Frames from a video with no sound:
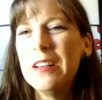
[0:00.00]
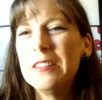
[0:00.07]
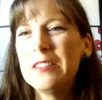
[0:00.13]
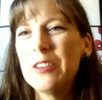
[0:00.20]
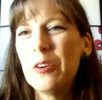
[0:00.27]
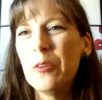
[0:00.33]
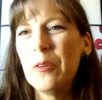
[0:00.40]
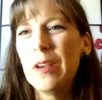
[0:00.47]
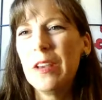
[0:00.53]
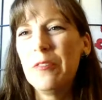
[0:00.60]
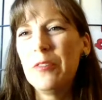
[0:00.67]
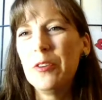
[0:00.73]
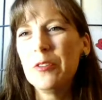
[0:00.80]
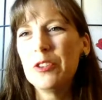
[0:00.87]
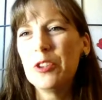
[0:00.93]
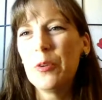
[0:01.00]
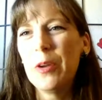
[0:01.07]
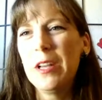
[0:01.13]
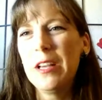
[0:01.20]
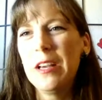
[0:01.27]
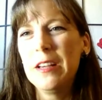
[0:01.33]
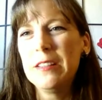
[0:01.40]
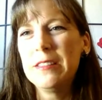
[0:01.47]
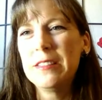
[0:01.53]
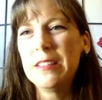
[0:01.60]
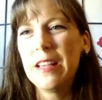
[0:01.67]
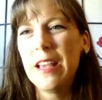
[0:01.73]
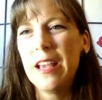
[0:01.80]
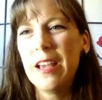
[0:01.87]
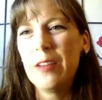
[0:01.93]
So if you're joining
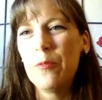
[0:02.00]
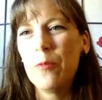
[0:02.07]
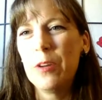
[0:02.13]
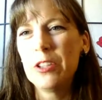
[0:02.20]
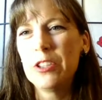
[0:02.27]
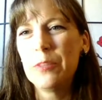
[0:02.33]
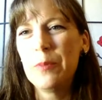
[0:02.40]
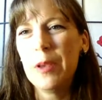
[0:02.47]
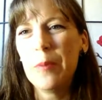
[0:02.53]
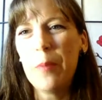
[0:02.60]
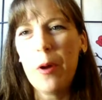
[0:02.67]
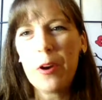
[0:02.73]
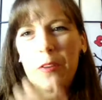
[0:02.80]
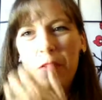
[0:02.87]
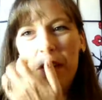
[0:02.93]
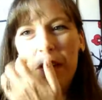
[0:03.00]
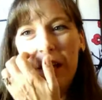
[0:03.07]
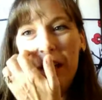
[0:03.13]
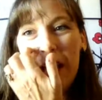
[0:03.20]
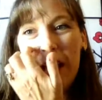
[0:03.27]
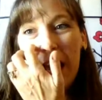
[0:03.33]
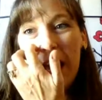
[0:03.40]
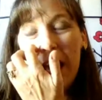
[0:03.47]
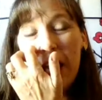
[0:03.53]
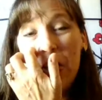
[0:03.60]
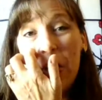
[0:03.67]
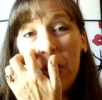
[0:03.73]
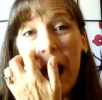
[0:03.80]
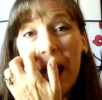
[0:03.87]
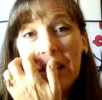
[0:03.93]
us and want to be a part of the
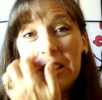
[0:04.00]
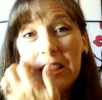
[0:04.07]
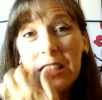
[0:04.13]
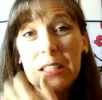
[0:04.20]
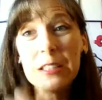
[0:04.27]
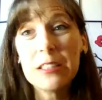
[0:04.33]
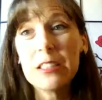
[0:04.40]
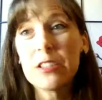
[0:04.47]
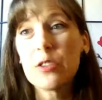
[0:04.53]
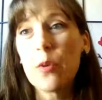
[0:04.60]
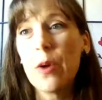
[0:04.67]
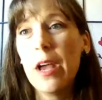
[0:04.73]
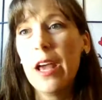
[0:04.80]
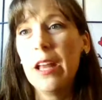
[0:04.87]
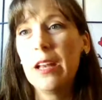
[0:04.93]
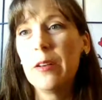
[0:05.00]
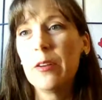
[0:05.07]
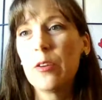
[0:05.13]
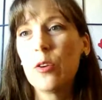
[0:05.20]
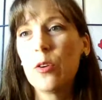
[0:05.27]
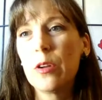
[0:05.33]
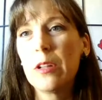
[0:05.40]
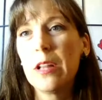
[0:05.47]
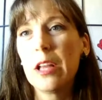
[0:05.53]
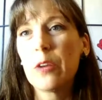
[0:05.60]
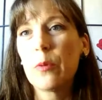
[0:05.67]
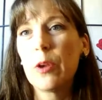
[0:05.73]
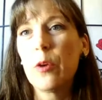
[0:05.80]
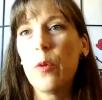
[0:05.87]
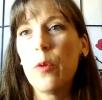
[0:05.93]
interaction, just go ahead and
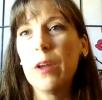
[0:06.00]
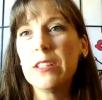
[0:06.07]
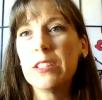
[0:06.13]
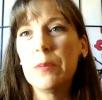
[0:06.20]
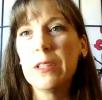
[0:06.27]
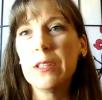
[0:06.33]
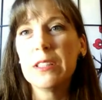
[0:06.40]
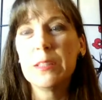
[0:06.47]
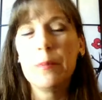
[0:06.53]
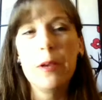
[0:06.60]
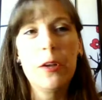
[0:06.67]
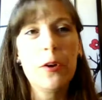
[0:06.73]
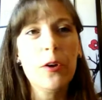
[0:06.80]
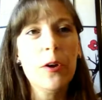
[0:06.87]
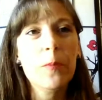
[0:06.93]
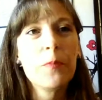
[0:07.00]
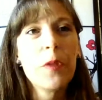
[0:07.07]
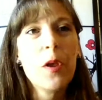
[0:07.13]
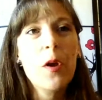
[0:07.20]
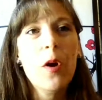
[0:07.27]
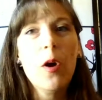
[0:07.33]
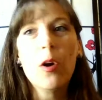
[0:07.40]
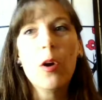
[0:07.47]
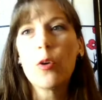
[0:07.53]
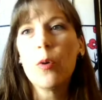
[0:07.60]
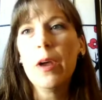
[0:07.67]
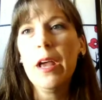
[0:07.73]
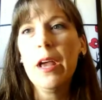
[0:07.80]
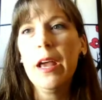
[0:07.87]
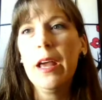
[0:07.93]
click request to be a speaker, or
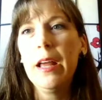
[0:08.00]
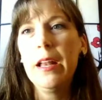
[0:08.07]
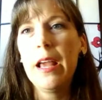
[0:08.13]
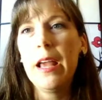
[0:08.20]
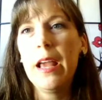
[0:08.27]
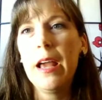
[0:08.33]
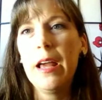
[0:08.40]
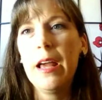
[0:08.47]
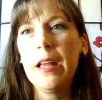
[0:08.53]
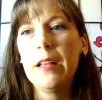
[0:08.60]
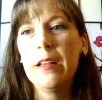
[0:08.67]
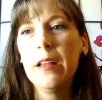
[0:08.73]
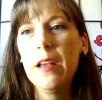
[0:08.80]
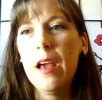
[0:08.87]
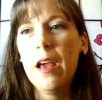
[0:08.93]
go ahead and